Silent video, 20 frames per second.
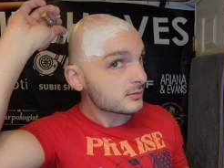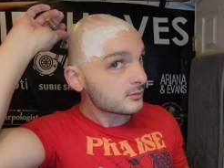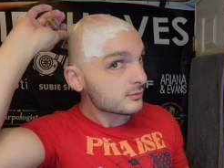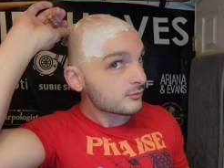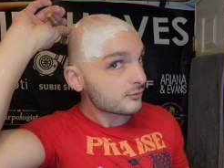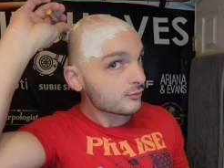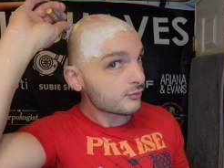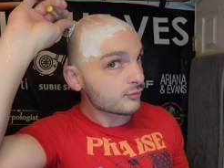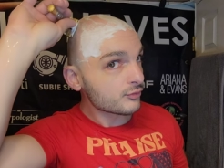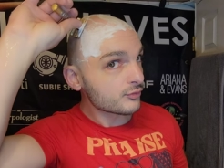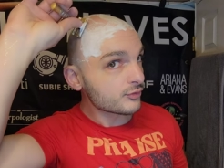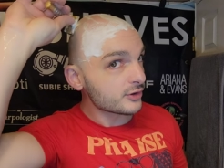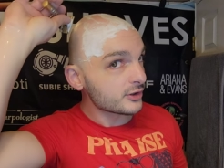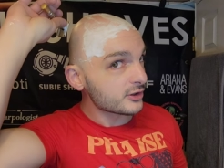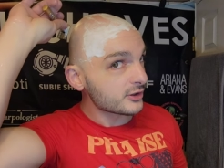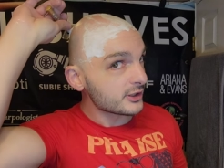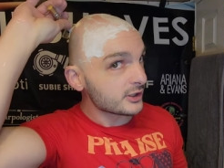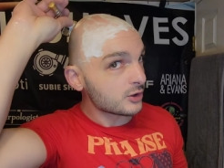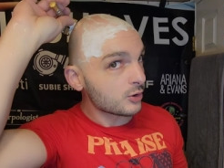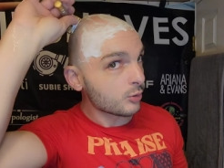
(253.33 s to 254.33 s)

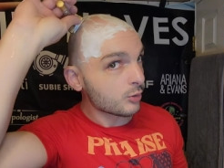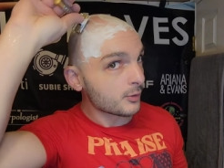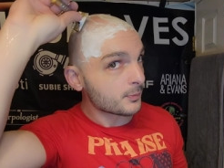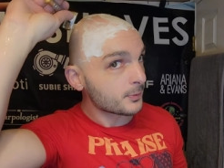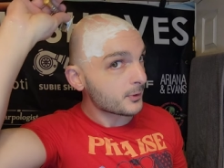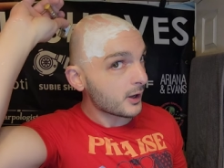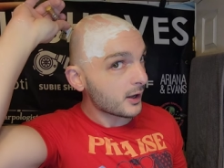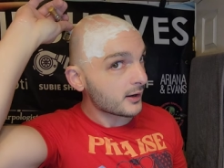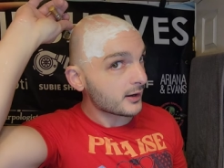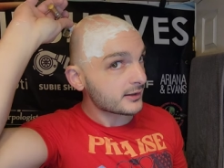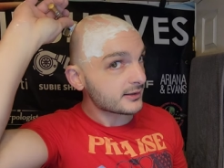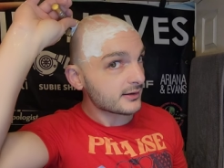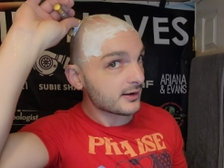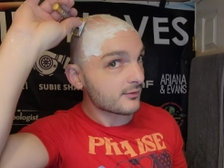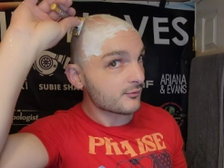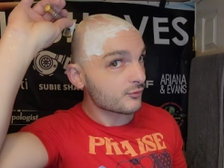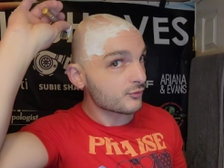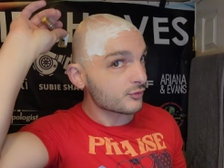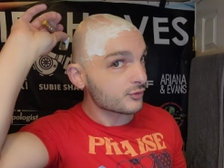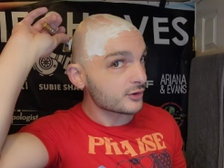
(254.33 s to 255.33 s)
Really cool product.
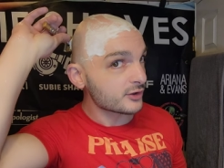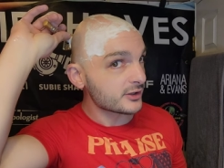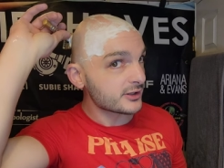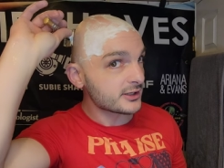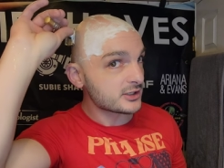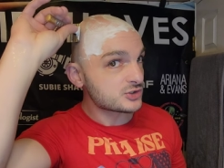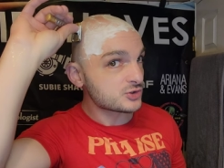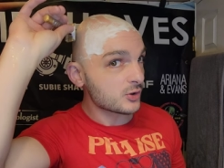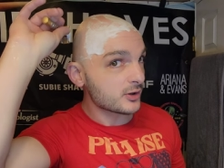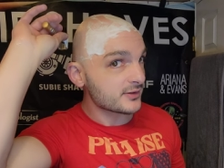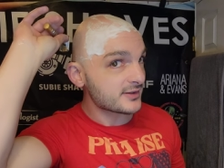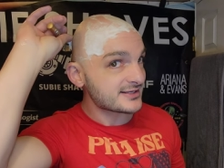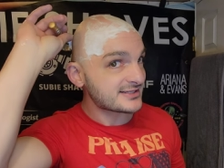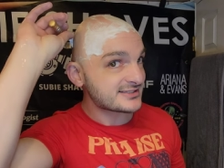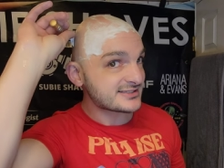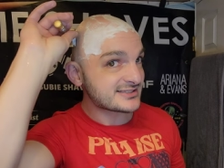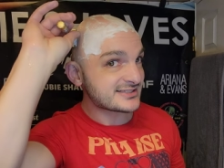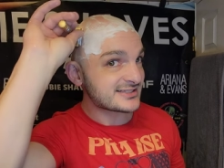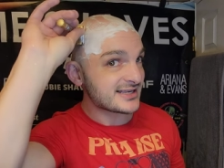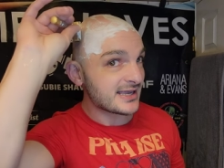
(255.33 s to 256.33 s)
Really enjoying the
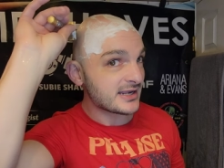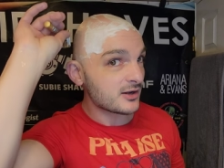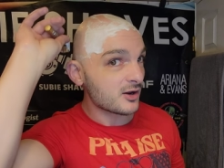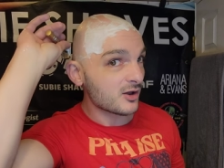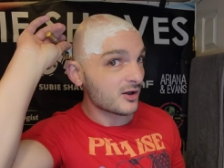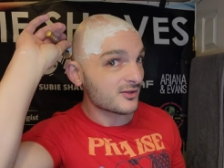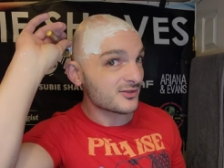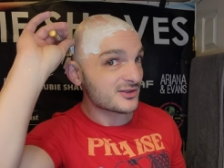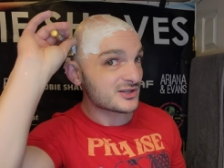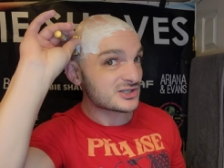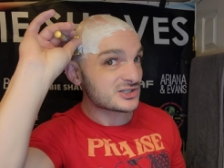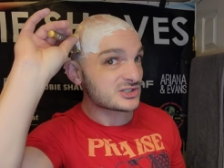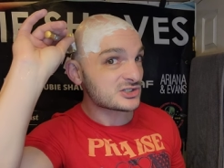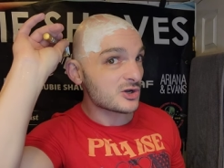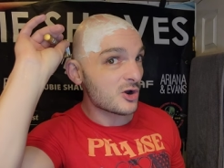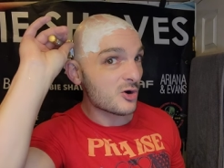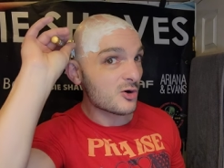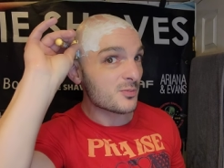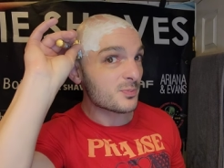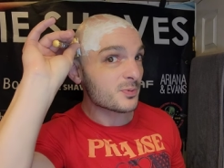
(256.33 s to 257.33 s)
scent on the
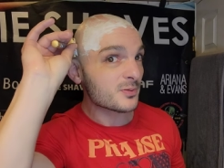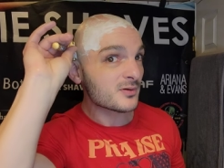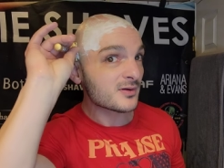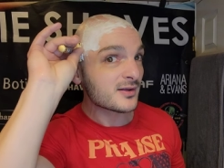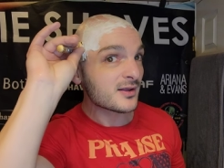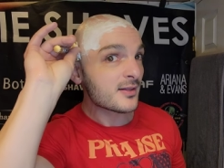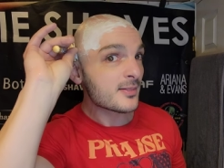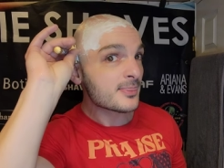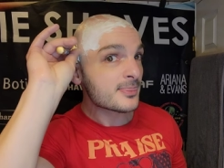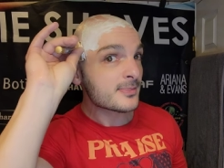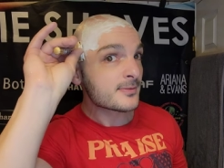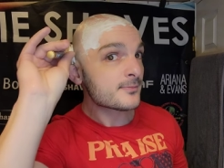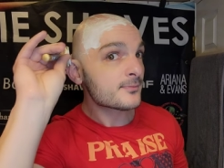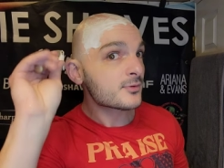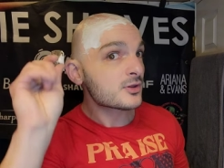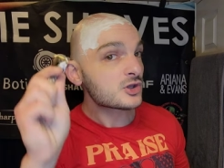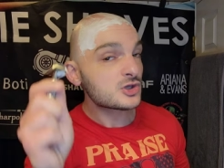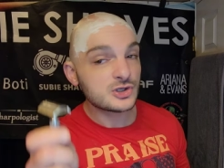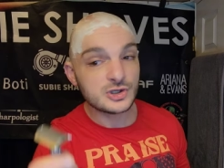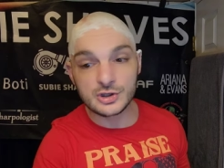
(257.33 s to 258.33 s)
soap.
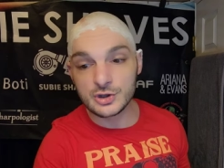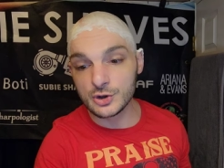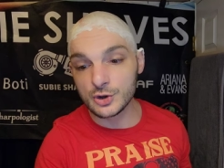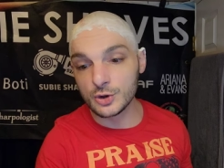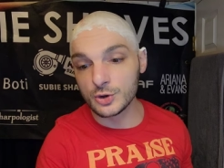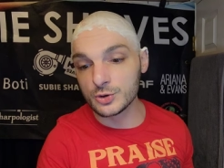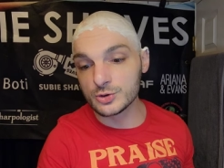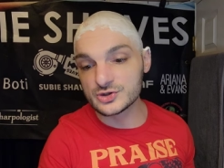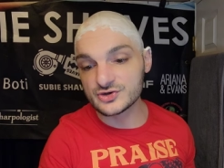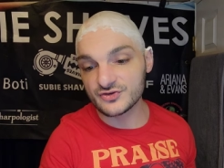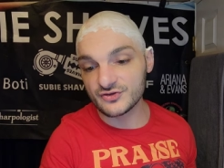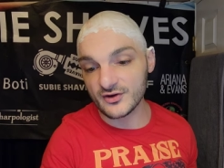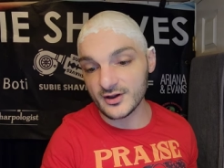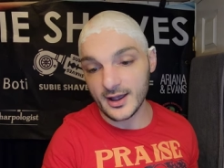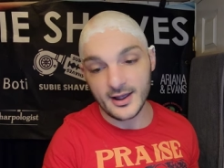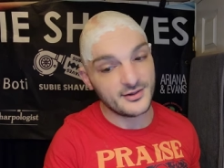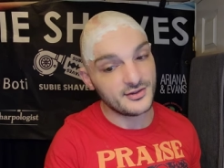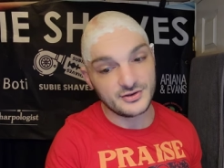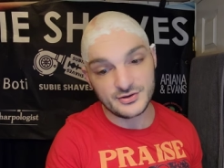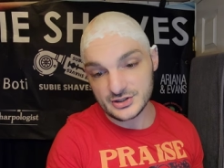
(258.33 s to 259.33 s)
Huge,
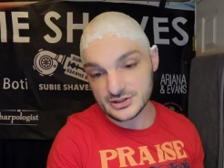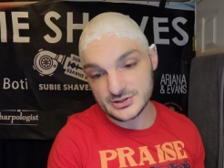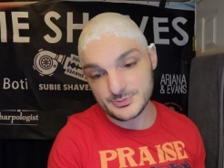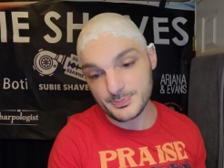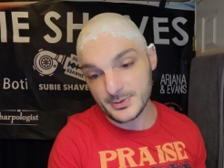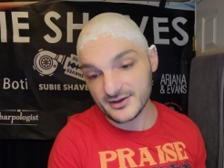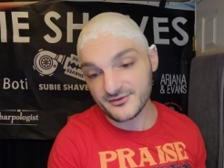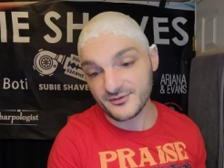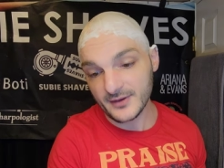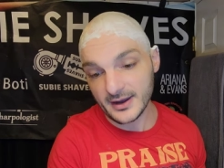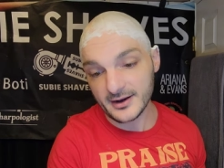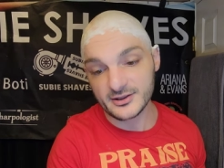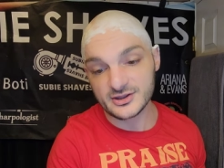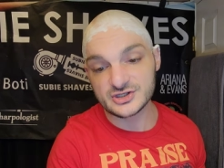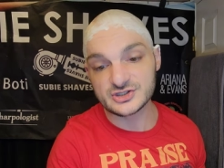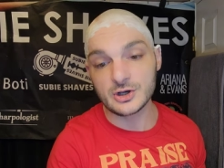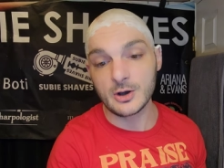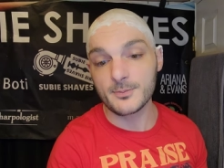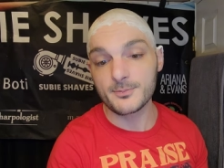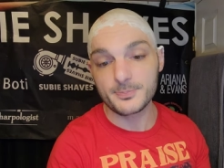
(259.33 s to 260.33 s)
big fan of the
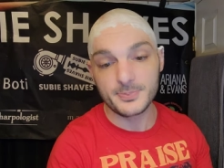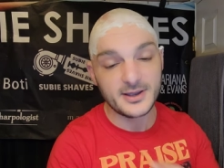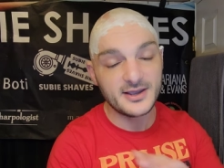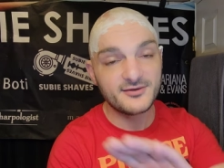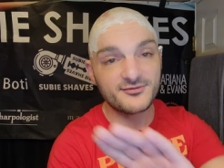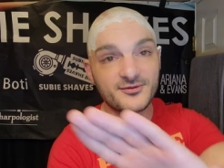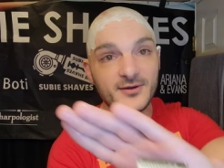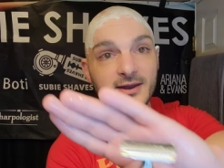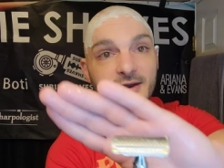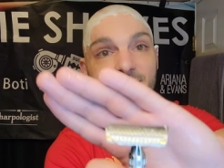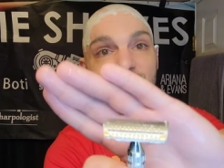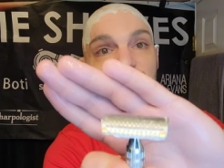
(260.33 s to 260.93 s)
soap, big fan of